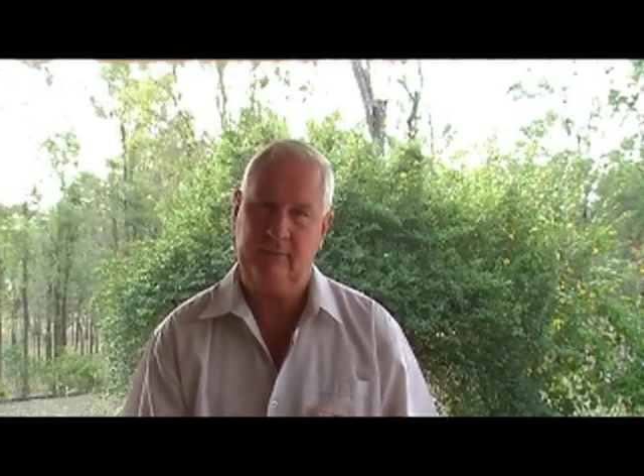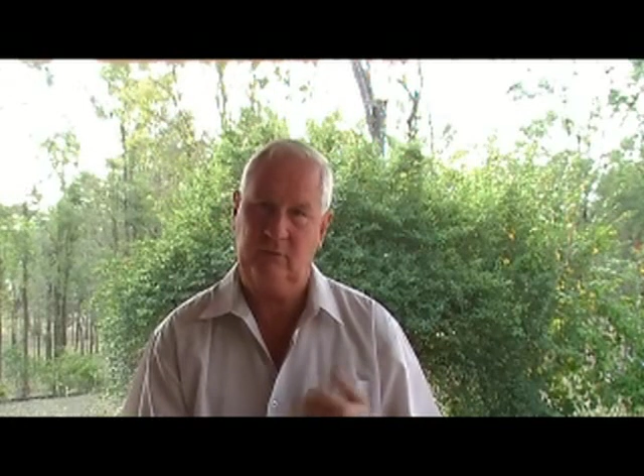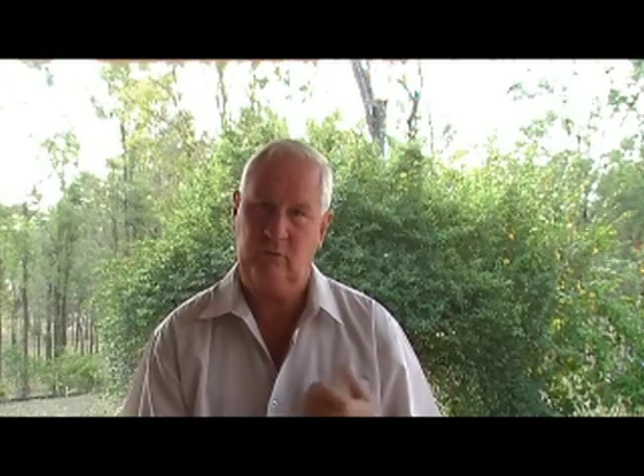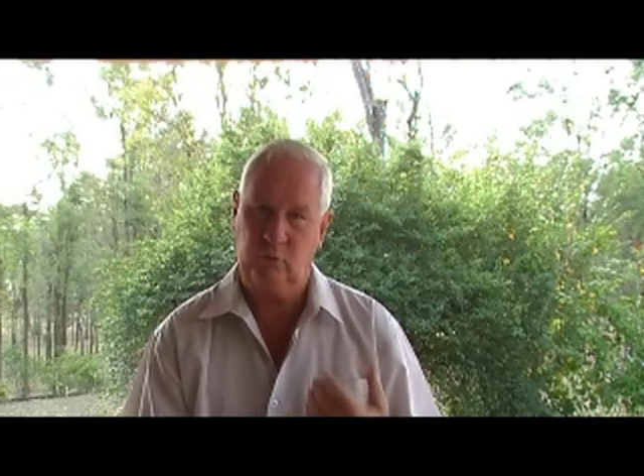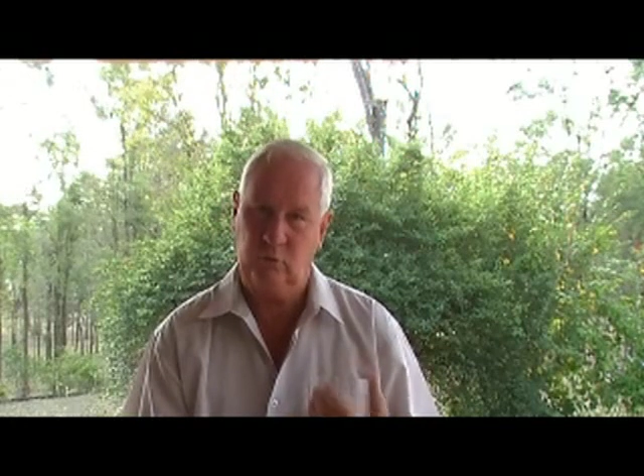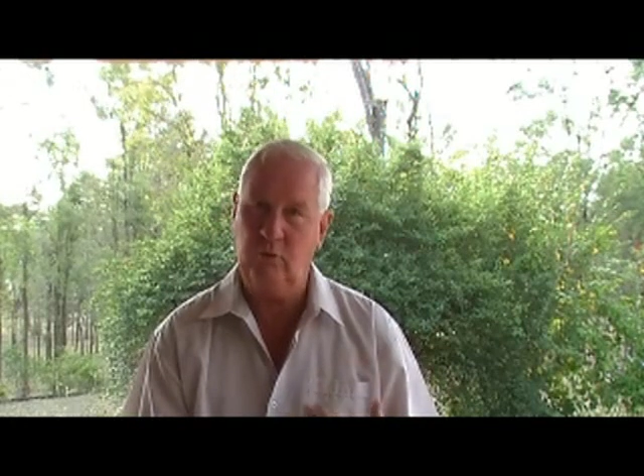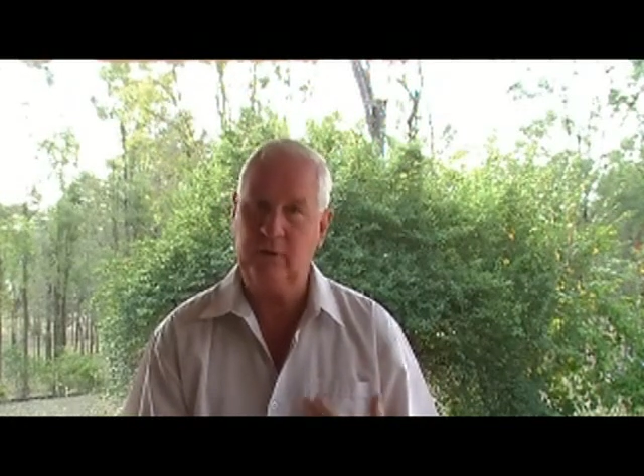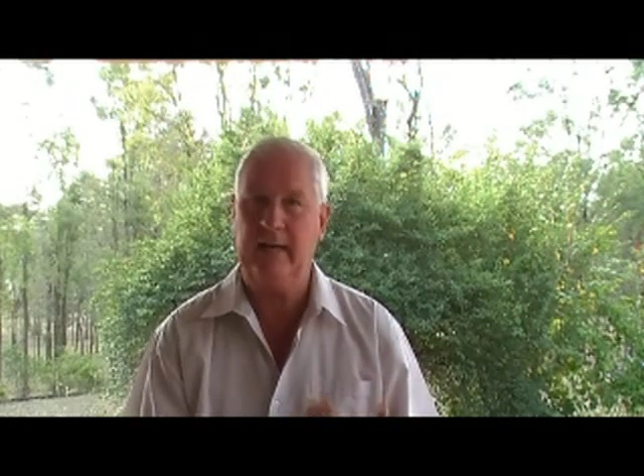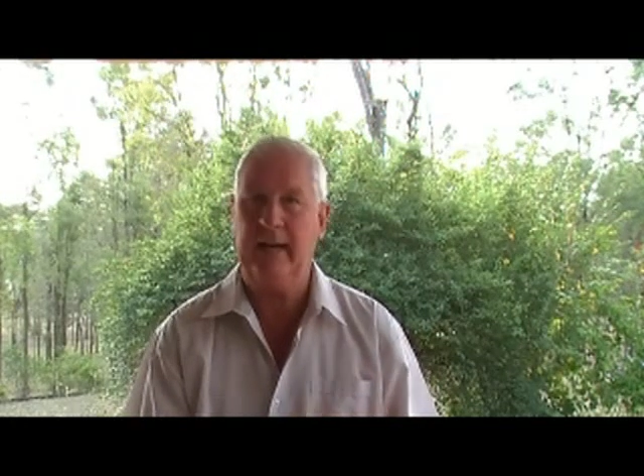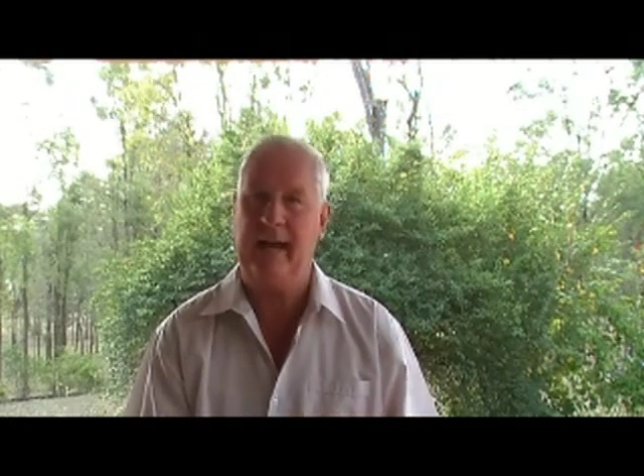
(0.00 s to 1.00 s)
that you
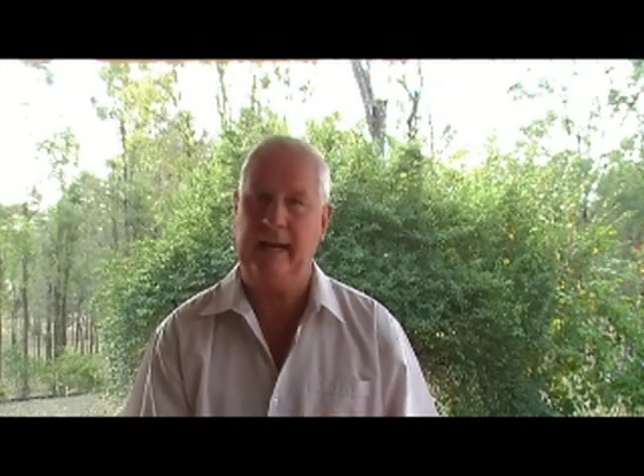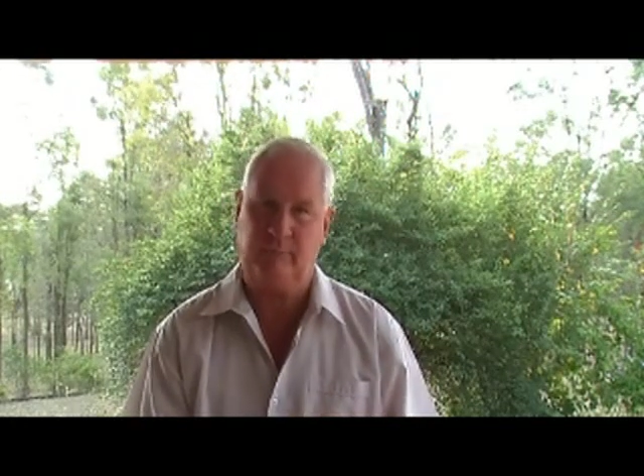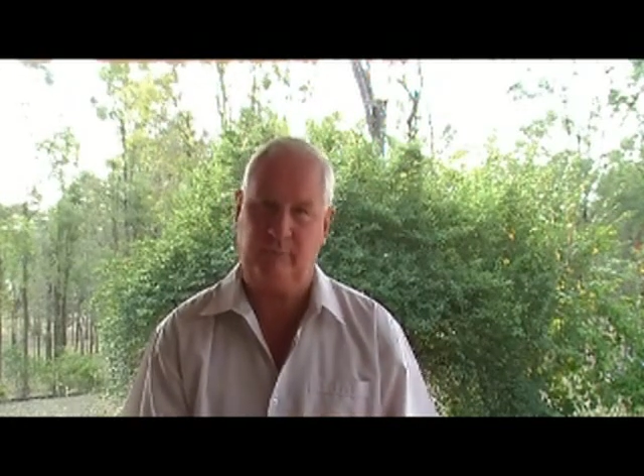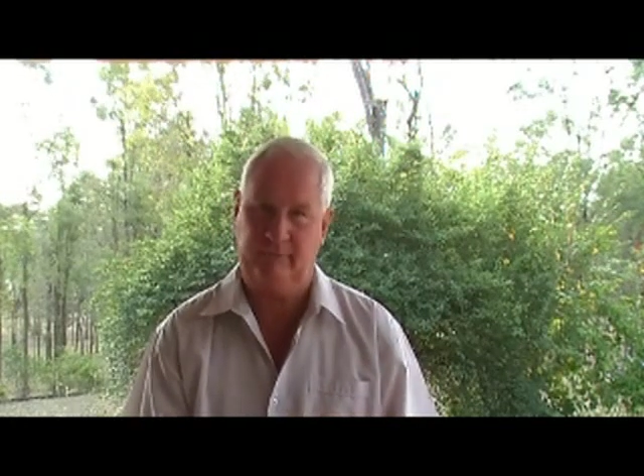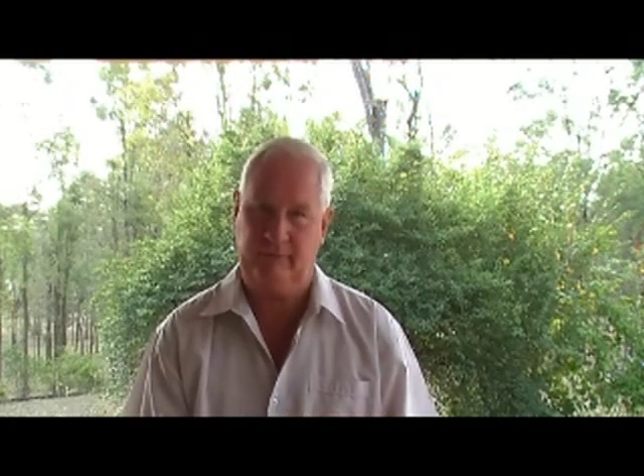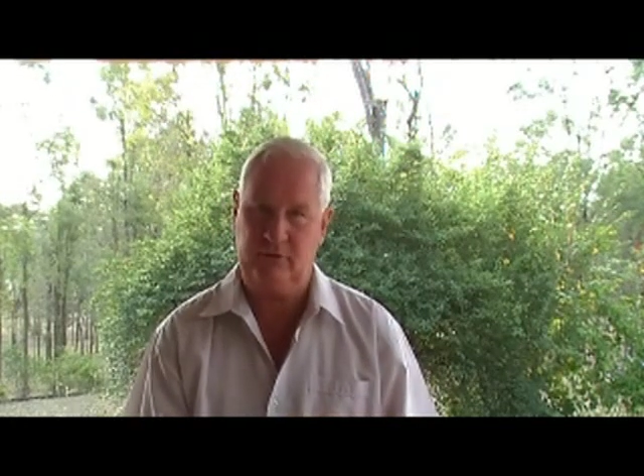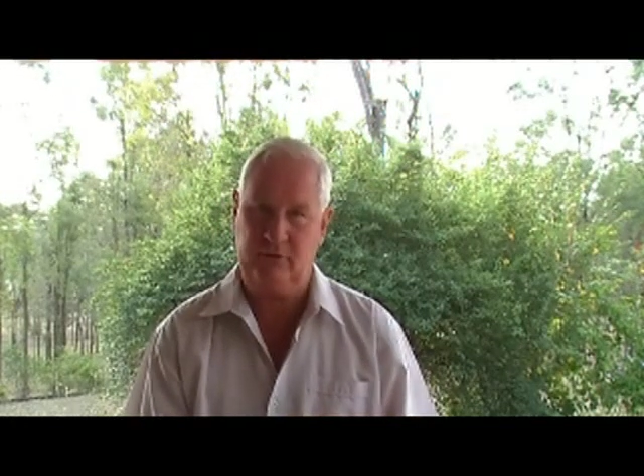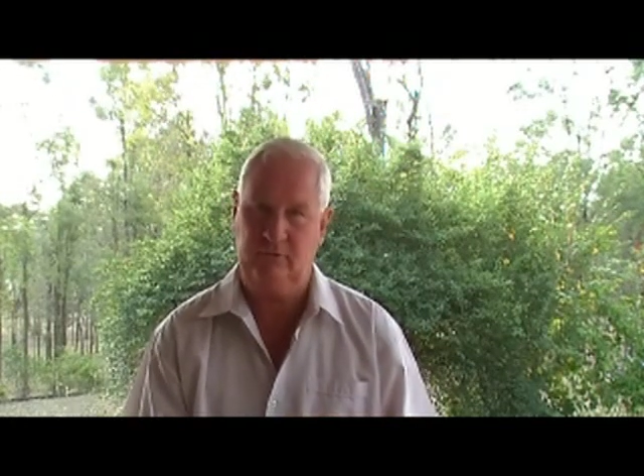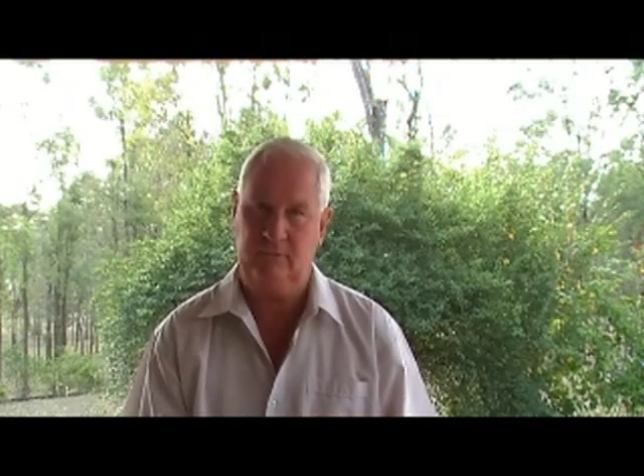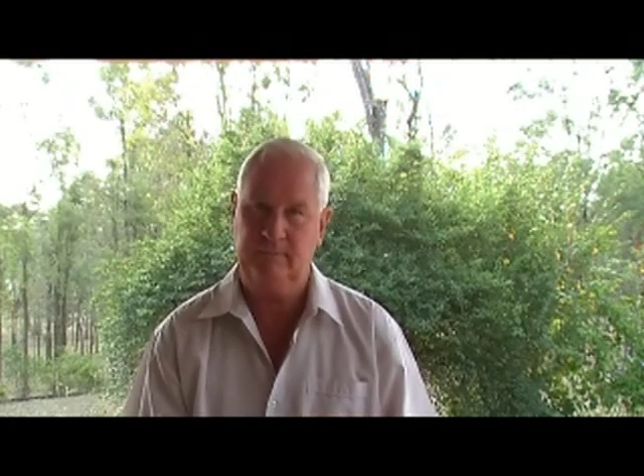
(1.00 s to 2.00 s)
look and act professional.